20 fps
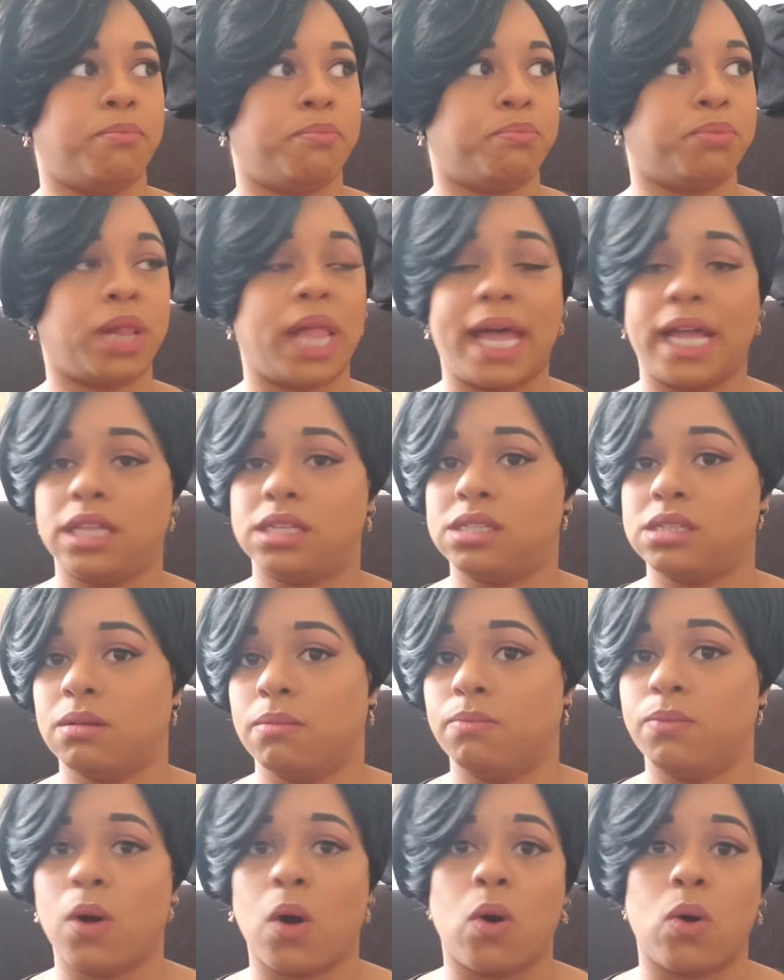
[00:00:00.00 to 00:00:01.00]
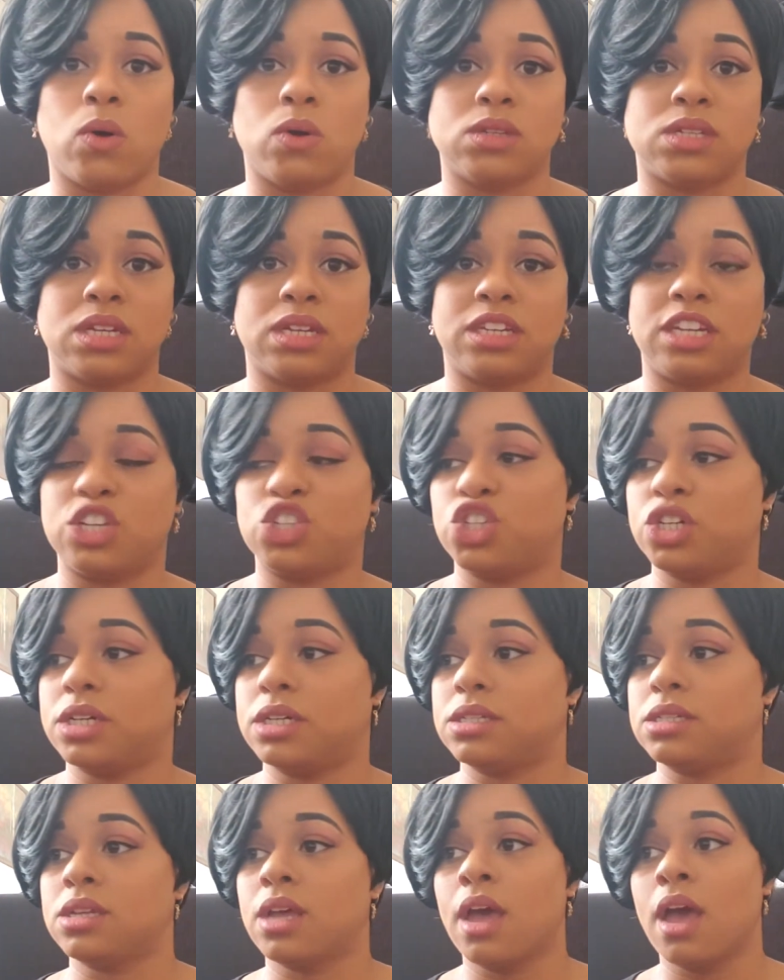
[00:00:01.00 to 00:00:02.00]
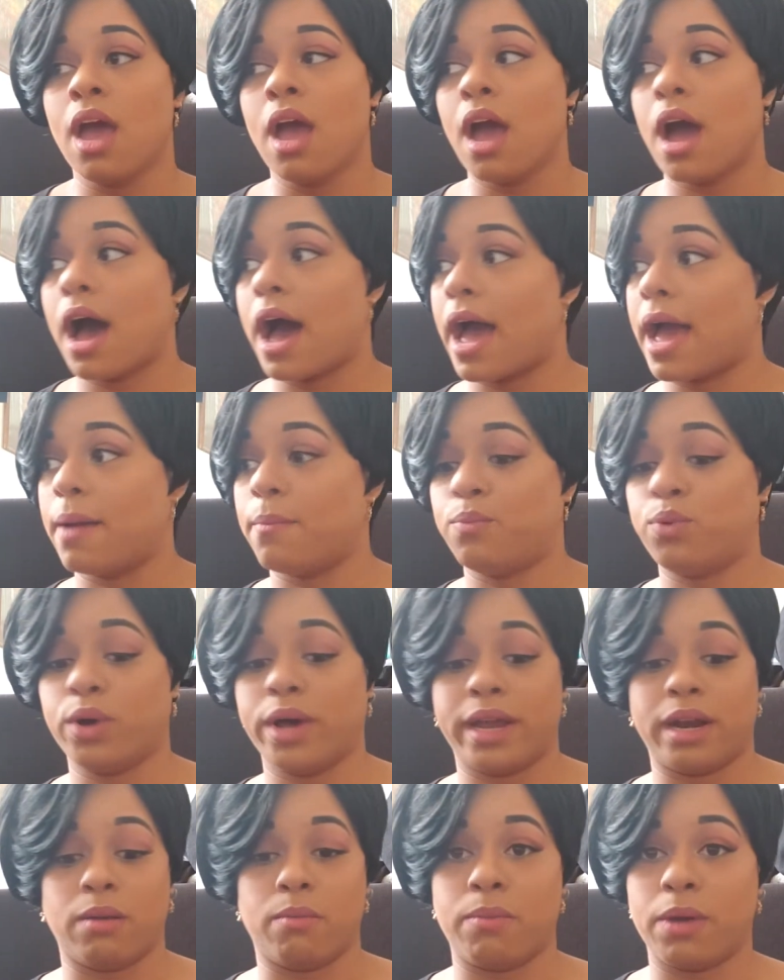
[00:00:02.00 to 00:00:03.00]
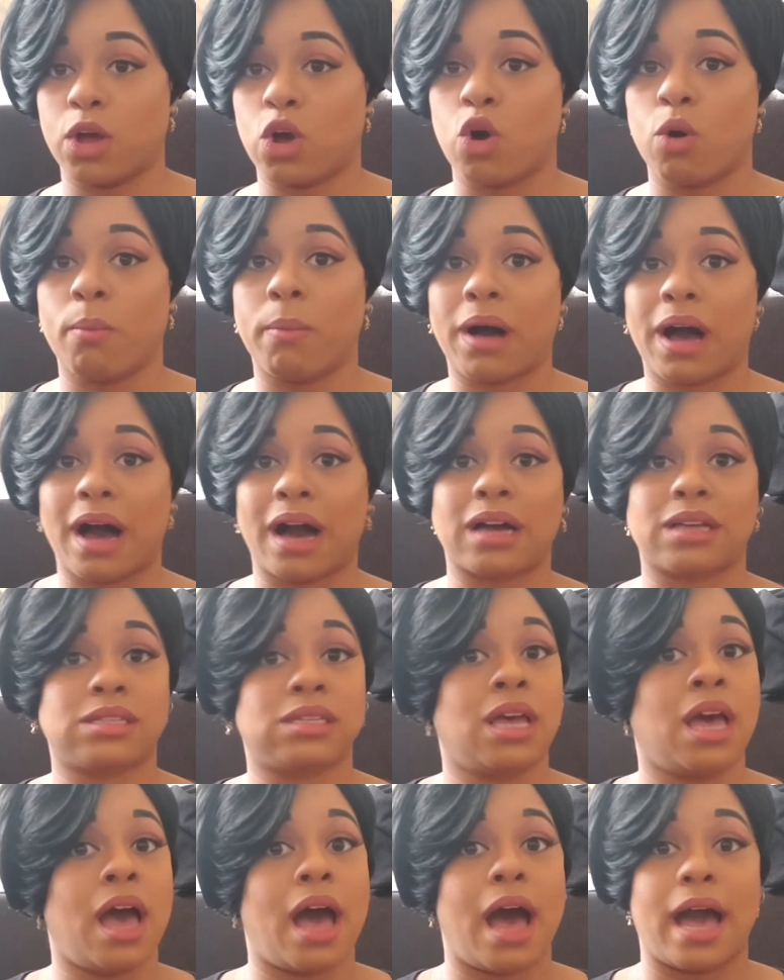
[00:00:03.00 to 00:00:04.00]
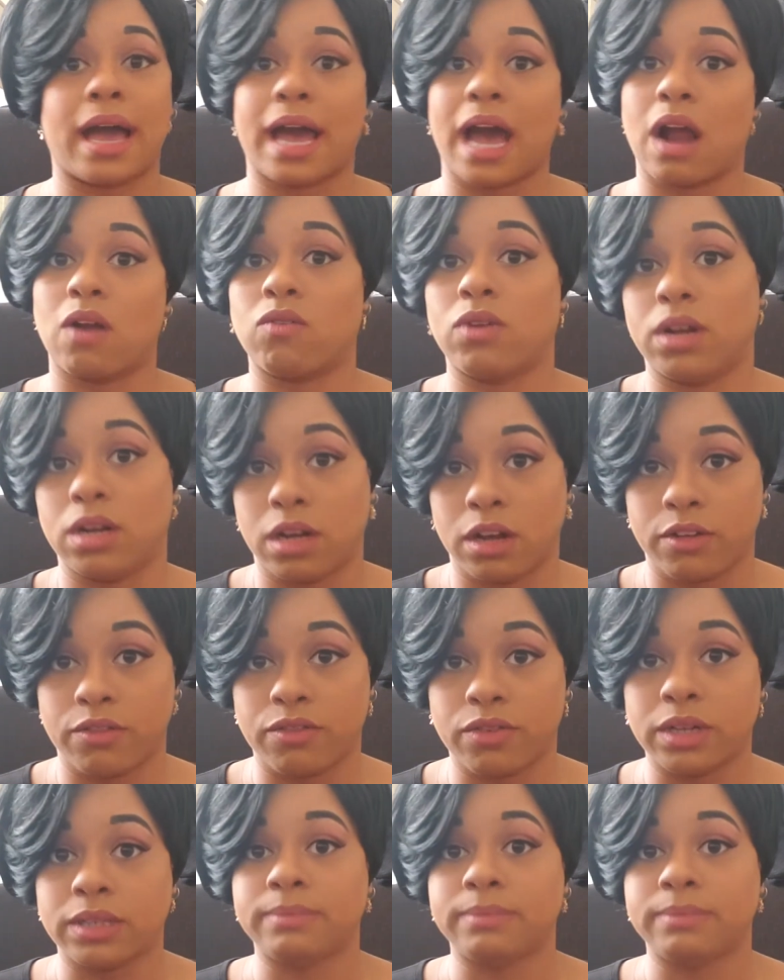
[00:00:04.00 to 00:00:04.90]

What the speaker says: plates and bowls and dishes, I put in a big old box. I got rid of.